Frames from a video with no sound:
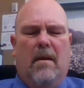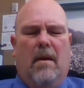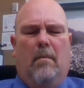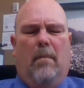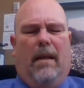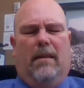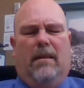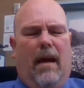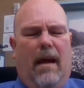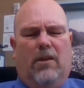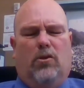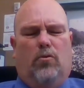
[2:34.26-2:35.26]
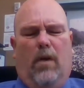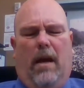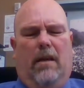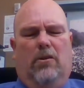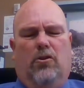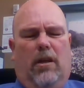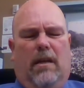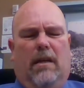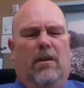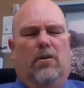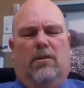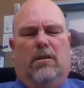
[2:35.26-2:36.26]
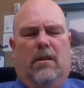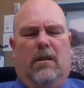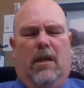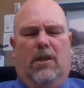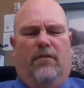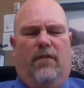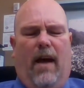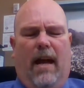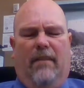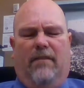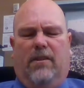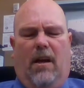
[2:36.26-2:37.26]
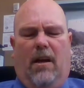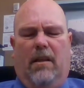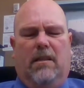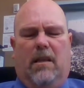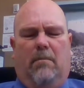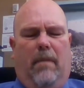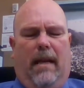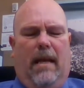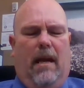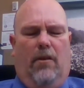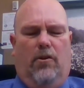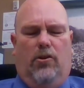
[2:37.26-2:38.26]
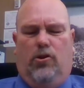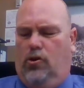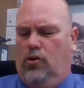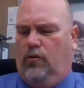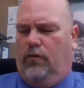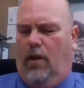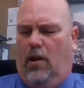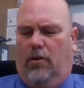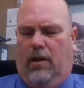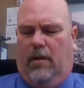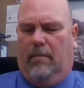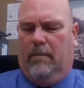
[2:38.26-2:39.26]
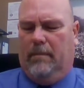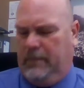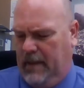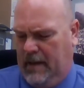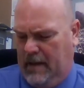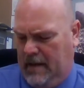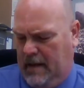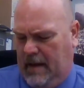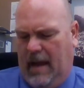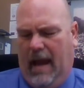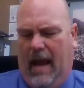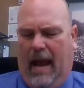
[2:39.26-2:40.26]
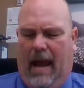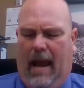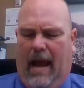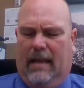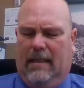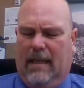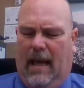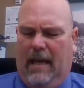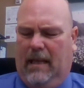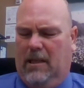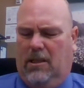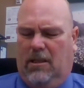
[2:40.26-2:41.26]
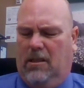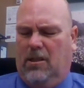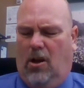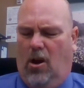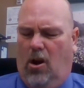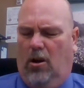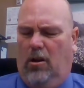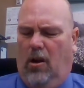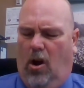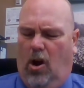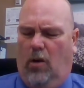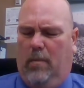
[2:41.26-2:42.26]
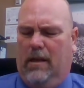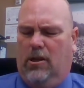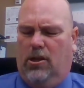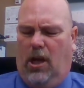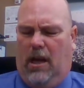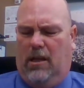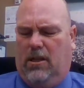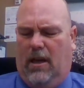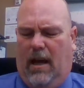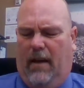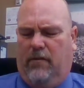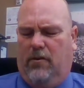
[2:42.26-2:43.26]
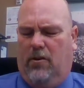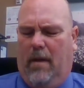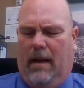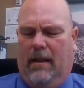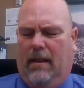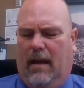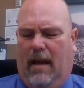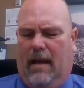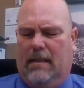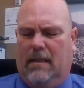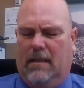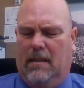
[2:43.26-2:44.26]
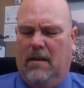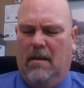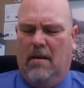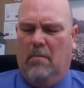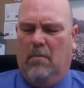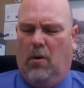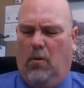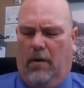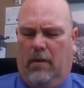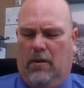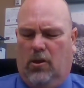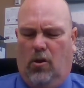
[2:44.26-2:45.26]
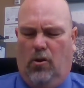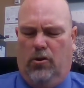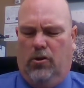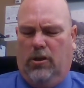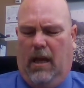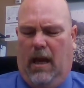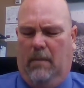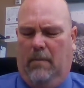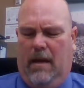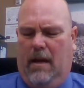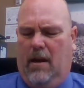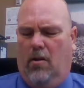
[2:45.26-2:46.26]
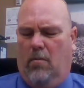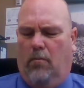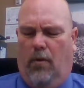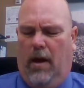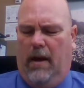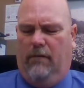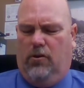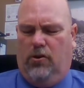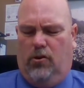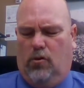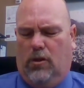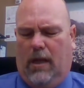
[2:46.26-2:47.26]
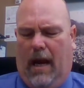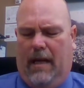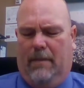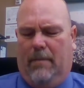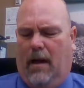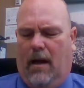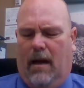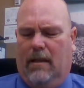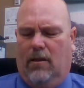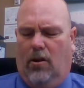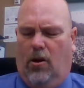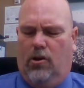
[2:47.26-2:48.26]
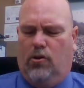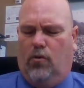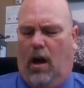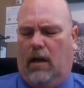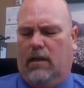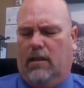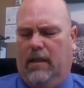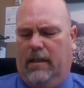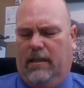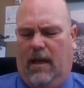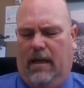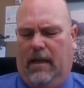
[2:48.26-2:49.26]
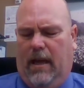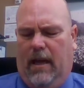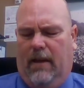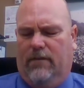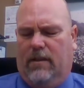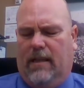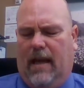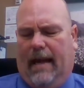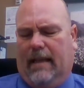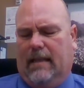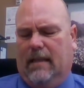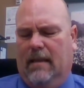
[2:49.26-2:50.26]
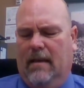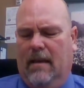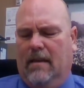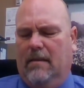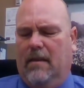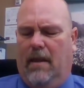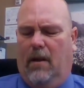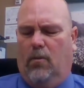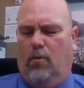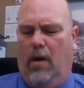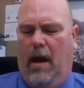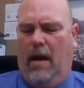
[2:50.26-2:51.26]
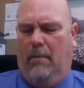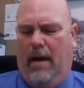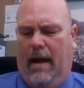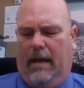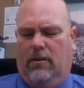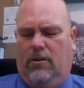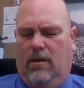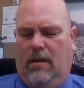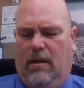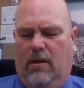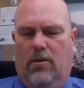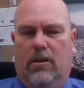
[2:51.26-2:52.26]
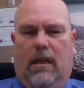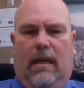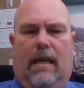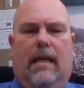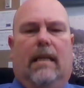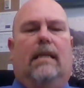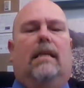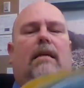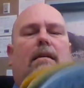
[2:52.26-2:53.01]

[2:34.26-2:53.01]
Mattathias ran to the hills. His 5 sons and many other Jews followed him. Antiochus' army chased after Mattathias. But when the soldiers came near, brave Jews hiding behind large rocks and inside caves attacked. Then they ran back to the hills and hid.